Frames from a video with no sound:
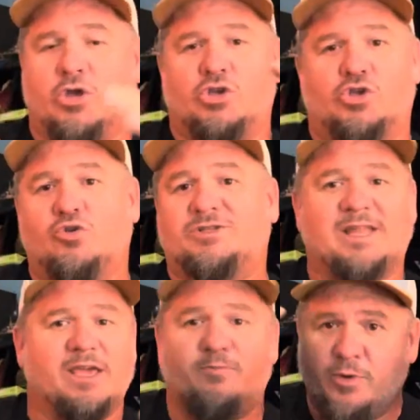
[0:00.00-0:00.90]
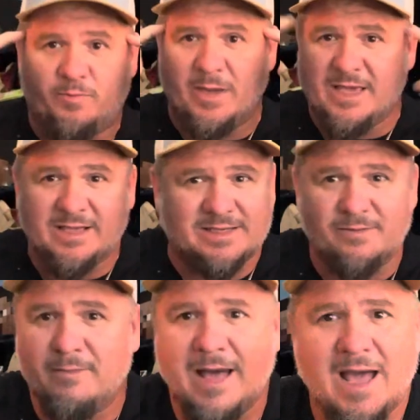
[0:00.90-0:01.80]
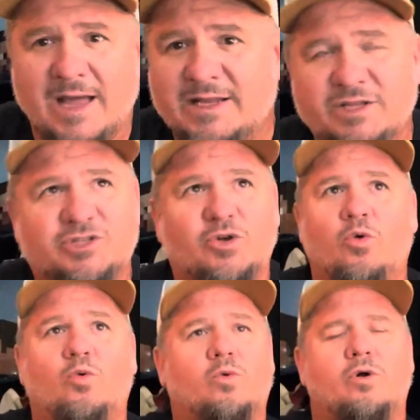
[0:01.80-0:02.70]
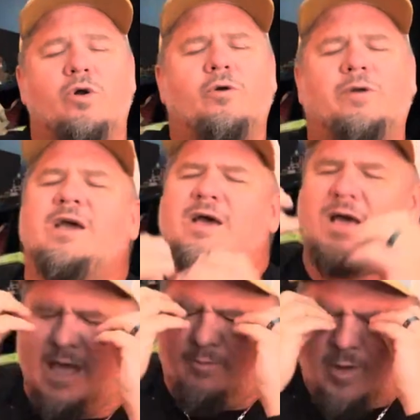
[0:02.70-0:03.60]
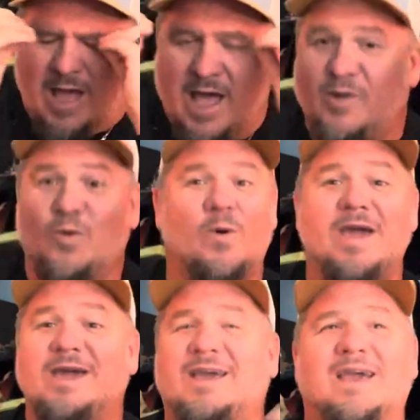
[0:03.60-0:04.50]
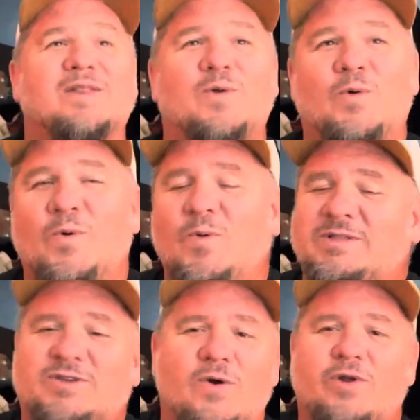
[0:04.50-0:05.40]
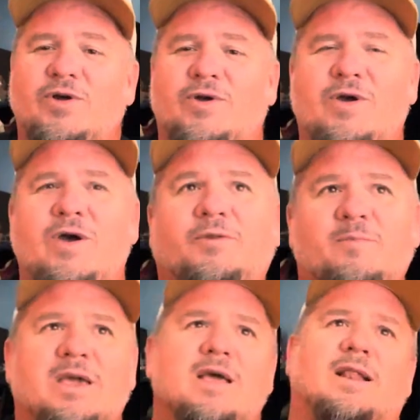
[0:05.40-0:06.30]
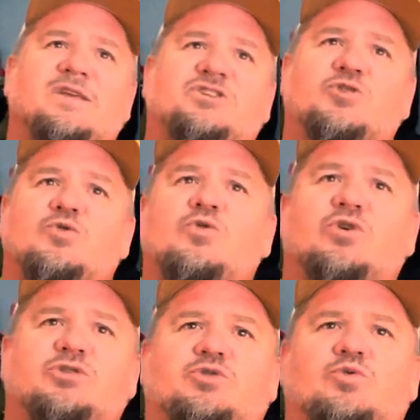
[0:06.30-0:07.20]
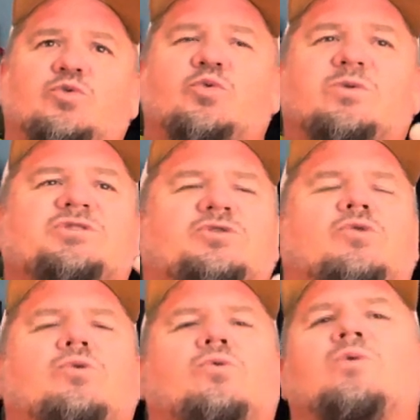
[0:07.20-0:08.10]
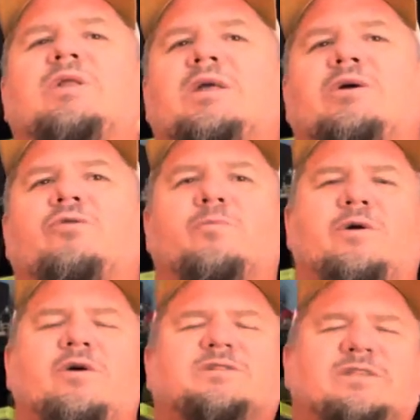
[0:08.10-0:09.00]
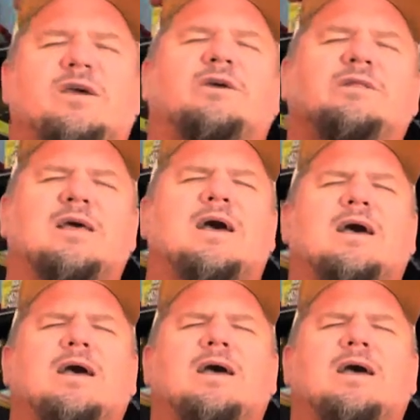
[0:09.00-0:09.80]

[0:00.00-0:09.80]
You sleep with peace of mind, you don't worry. I'm wide awake, I know it's gonna hurt me. Least you could do is show a little mercy now.